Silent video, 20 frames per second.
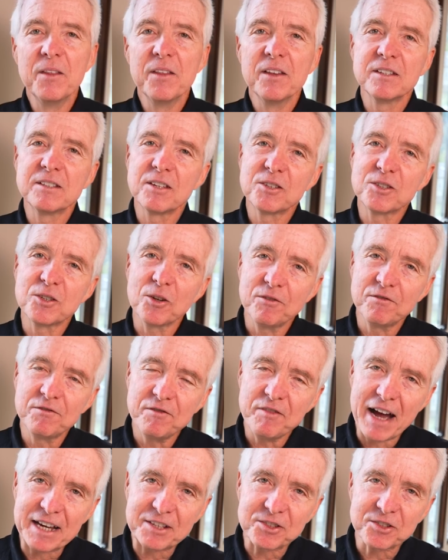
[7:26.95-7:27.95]
This is so
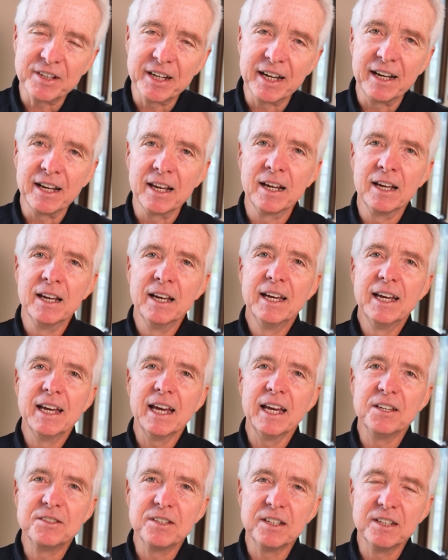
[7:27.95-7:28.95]
fascinating.
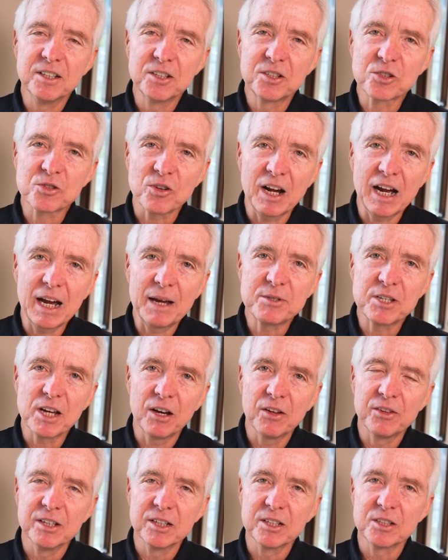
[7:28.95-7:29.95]
As he describes
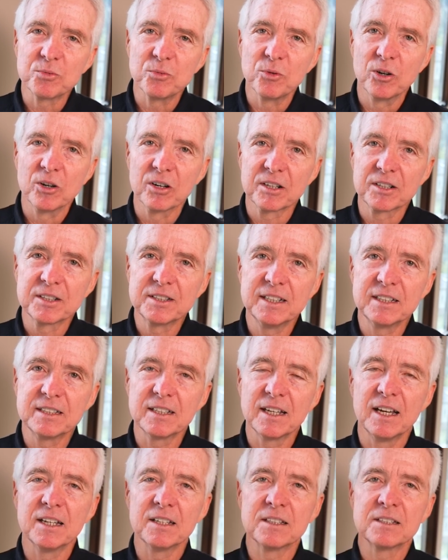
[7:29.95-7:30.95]
how this works, he
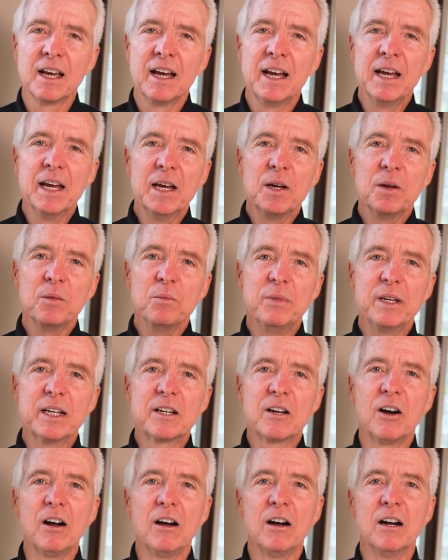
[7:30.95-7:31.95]
says,
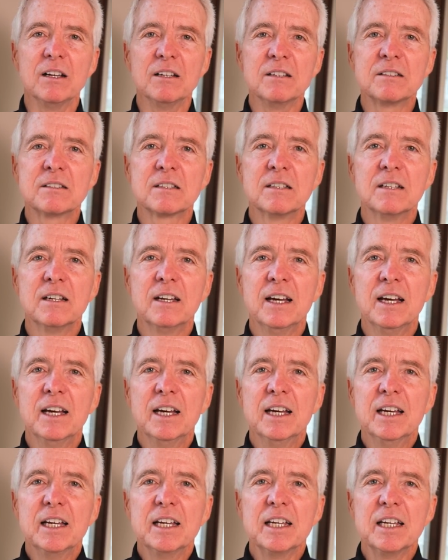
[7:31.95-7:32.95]
because
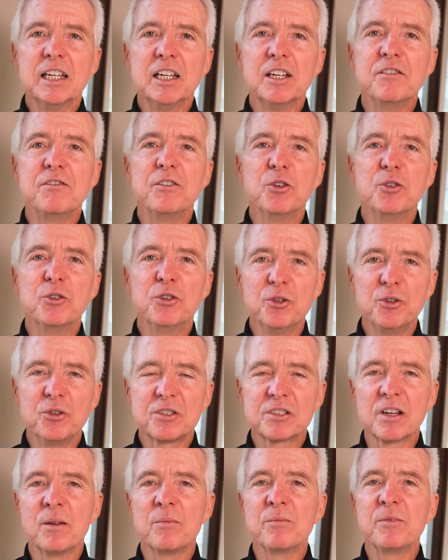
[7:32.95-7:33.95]
if you do
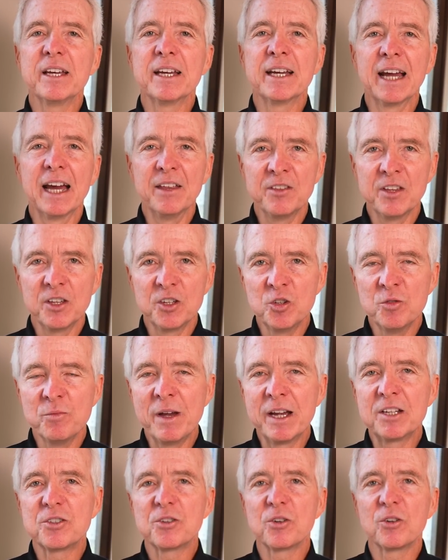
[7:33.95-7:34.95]
something and then you
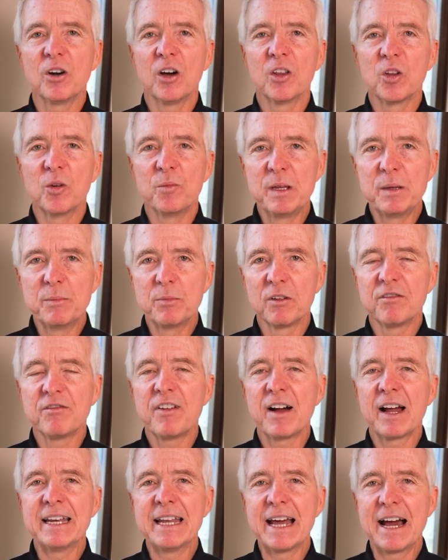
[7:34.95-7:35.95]
make sure other people
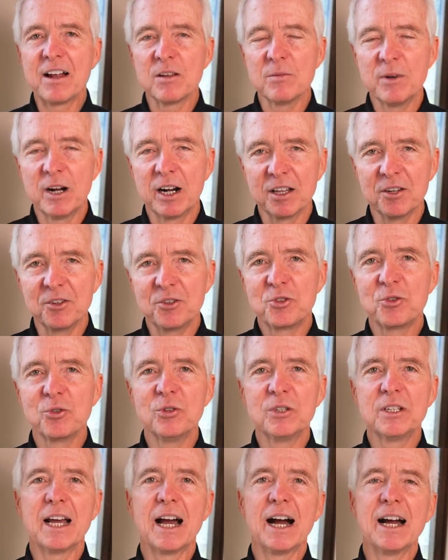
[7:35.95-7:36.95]
find out about it,
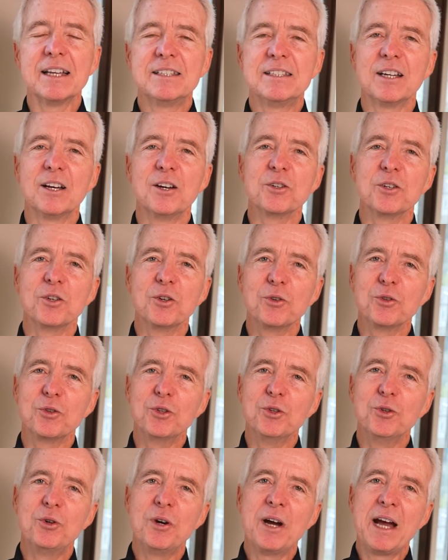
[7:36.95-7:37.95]
truly I tell you,
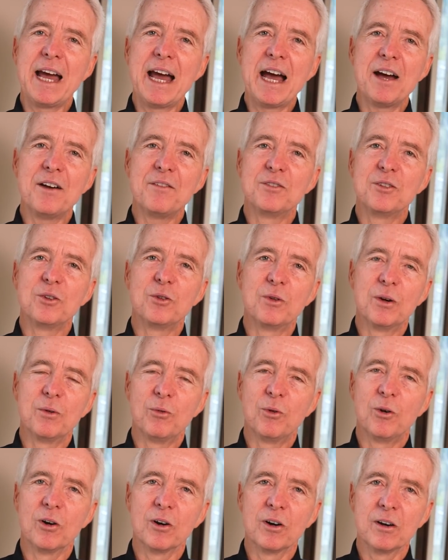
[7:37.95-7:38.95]
you have your
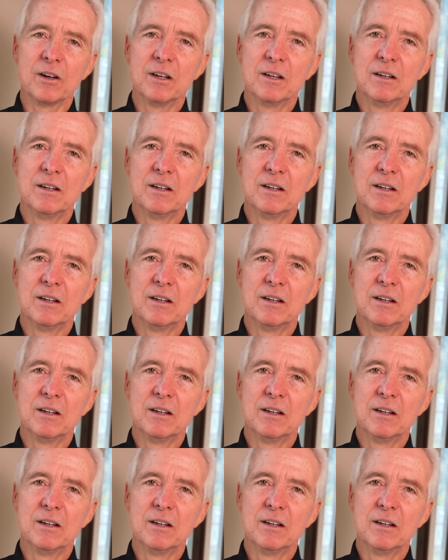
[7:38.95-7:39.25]
reward.